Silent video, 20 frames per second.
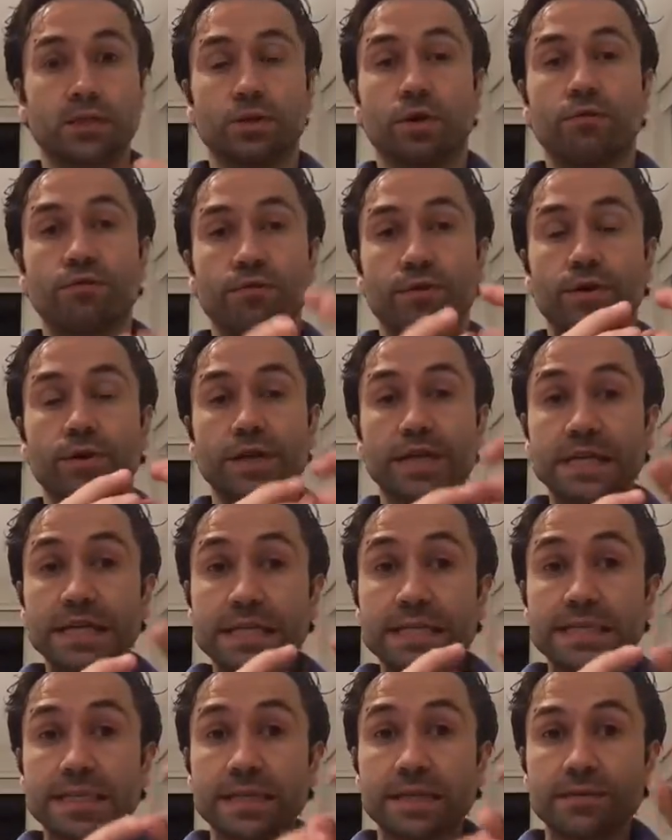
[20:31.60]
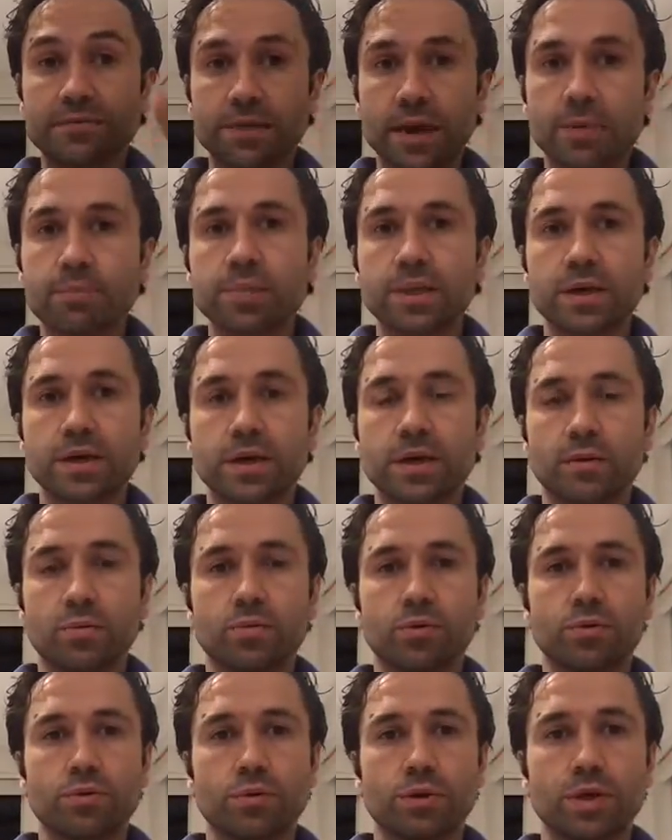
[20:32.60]
not very easily
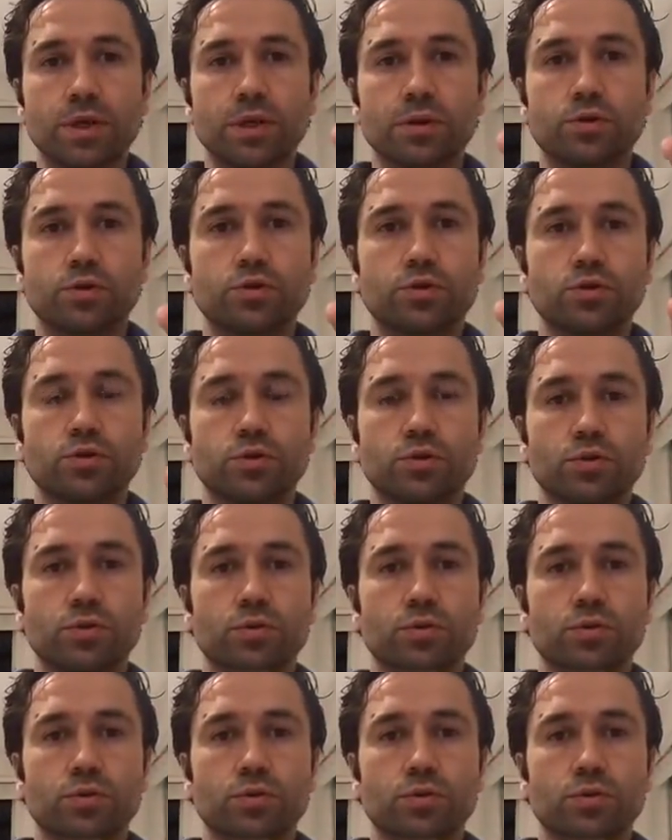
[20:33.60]
replicable into